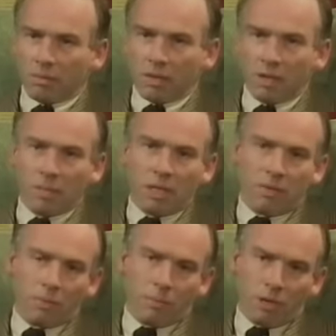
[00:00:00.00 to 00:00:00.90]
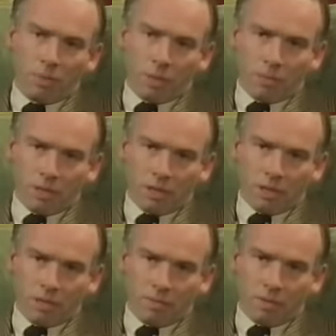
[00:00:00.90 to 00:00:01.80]
And you have me leaving Birmingham
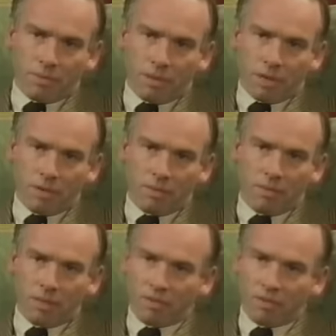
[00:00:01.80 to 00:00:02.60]
early 75.